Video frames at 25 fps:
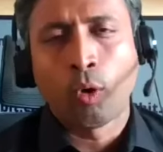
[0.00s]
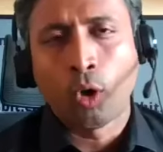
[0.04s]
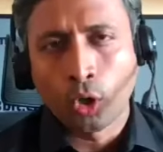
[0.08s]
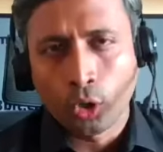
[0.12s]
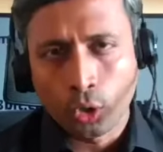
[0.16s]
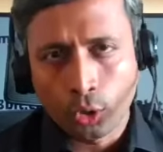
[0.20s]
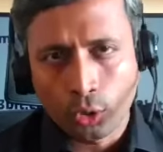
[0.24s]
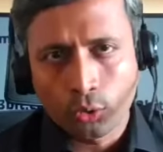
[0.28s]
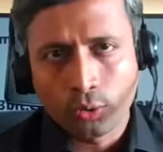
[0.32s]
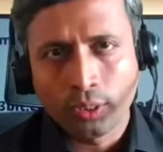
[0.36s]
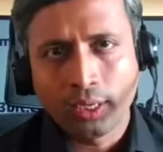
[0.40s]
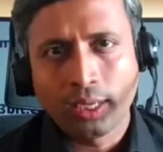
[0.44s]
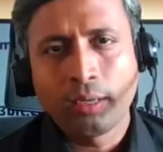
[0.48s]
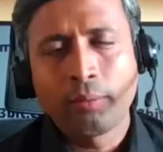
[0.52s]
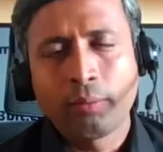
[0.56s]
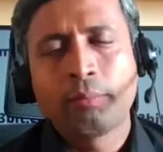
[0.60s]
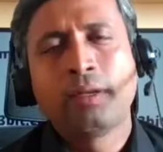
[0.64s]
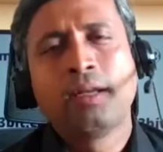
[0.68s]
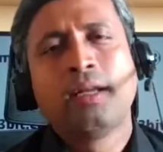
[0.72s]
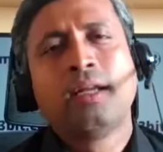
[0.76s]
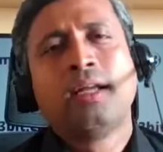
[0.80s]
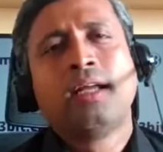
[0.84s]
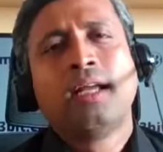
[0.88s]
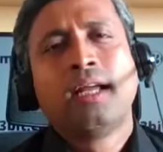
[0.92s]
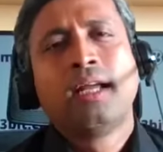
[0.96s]
want to help,
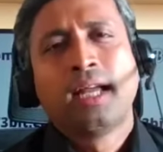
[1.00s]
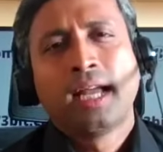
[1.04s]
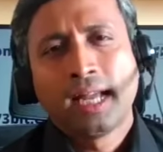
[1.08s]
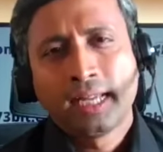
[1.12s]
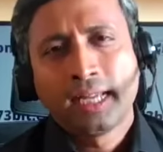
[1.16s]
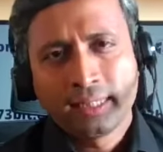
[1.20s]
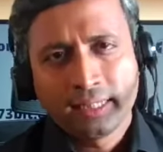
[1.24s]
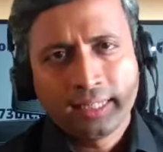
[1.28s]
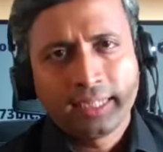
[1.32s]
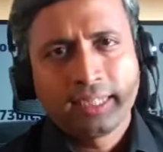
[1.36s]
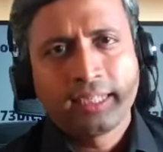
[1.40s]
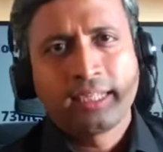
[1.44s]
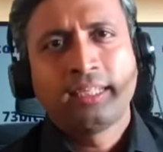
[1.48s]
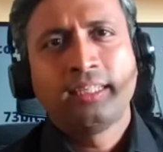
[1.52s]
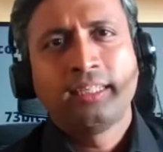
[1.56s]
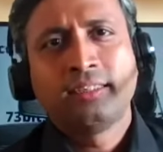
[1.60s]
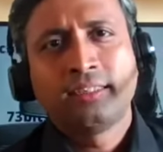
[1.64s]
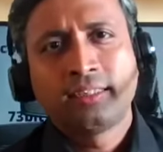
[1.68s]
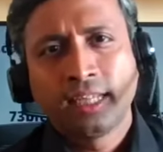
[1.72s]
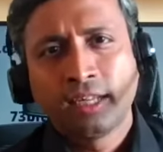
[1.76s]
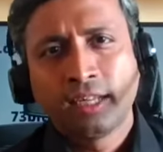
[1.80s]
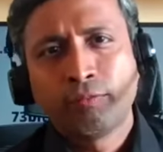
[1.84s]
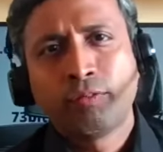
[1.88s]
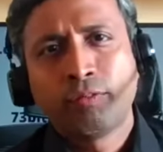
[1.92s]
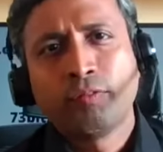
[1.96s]
and at
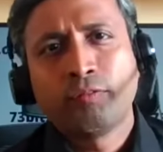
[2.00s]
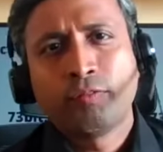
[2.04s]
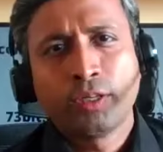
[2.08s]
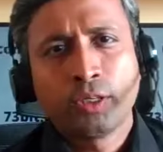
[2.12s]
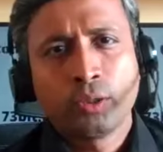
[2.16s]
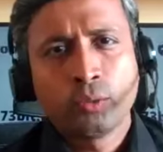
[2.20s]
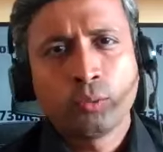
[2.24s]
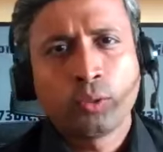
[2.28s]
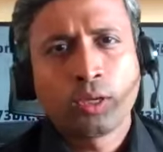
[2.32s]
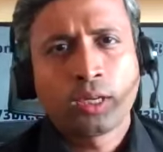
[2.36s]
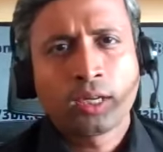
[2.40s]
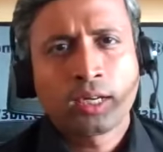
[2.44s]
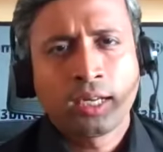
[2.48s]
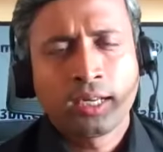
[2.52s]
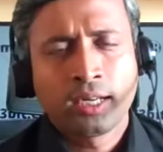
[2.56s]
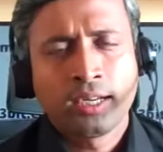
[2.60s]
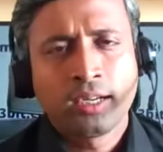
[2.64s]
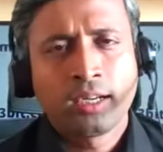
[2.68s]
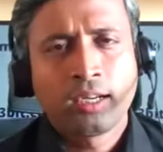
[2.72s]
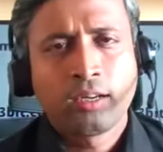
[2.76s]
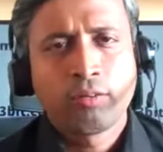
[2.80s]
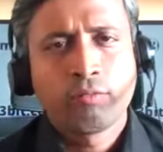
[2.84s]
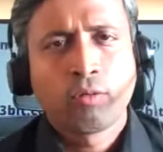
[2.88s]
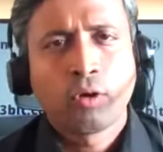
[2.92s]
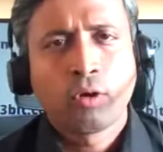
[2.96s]
least 10-15 who are
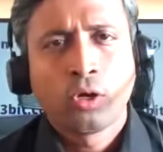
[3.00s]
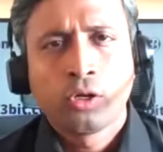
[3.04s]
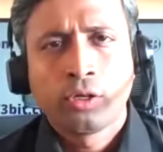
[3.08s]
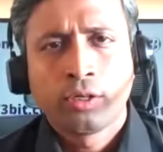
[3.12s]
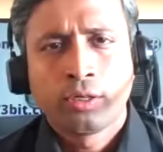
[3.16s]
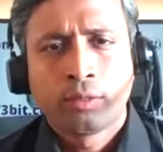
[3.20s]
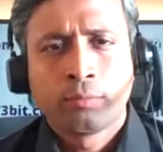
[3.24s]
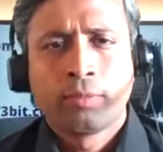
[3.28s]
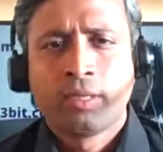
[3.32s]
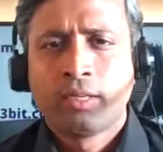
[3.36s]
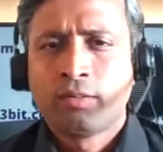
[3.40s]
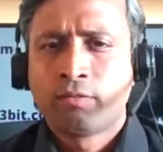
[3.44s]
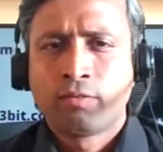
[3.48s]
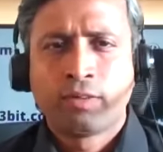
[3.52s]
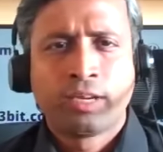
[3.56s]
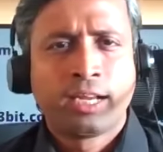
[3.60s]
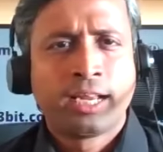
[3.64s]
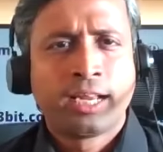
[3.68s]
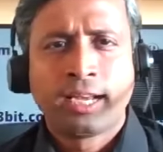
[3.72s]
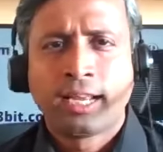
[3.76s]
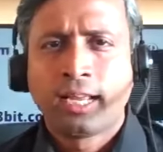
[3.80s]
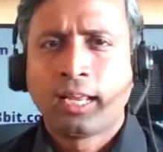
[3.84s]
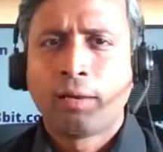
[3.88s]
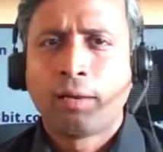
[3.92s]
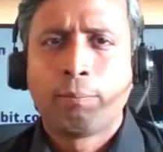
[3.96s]
currently following me. If we
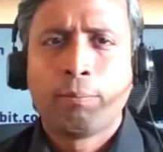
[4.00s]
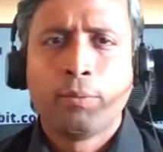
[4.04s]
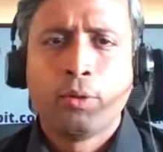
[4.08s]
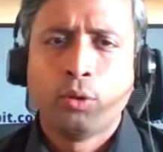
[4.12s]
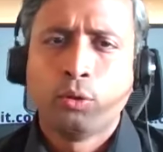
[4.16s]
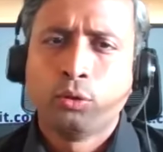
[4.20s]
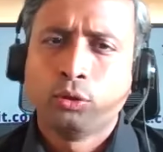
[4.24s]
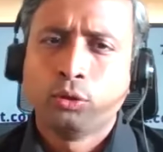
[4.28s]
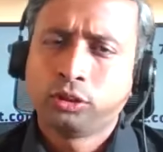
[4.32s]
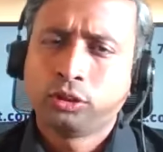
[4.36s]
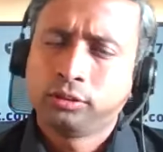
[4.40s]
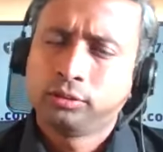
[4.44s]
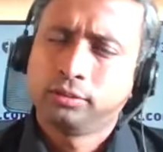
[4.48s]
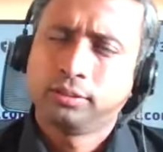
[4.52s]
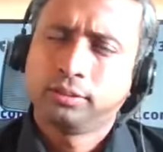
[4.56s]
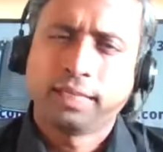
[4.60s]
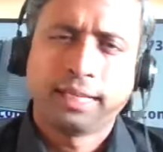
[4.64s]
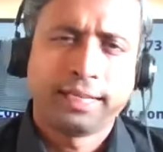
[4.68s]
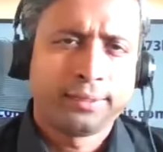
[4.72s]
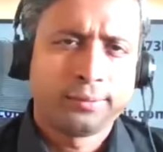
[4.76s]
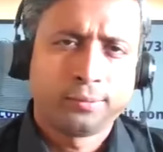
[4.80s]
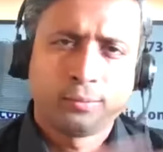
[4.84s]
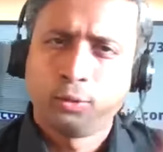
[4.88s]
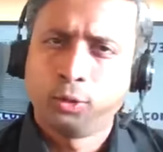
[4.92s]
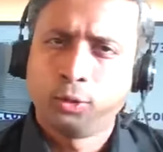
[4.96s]
can help those,
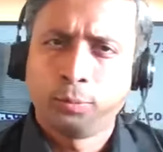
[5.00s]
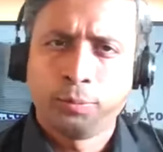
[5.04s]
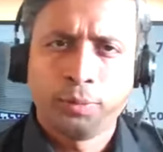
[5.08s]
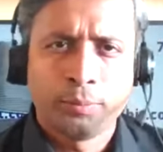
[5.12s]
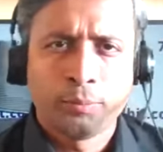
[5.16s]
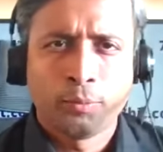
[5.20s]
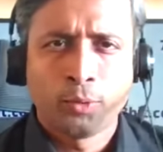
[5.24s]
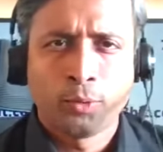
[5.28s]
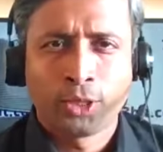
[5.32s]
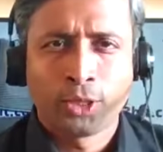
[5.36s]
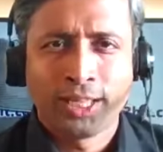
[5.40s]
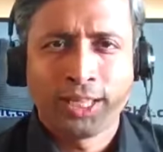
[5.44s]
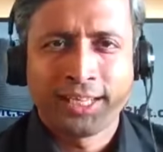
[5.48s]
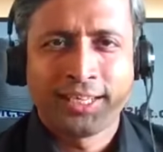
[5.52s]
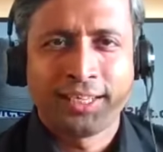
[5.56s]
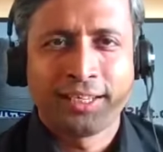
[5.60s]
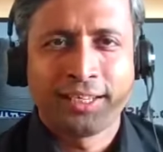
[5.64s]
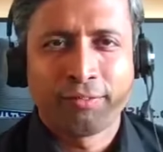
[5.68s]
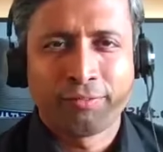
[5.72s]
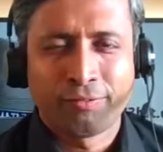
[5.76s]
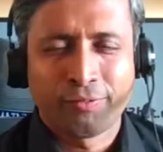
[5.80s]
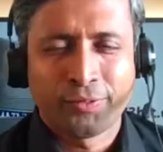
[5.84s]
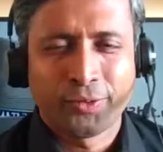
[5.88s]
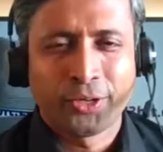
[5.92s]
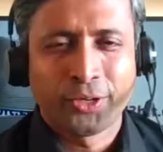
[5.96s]
that would be more than
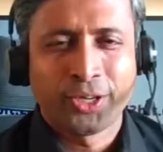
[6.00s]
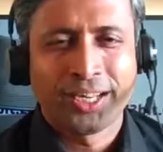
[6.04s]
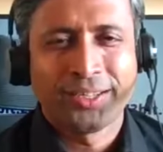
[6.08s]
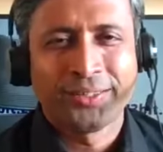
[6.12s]
enough for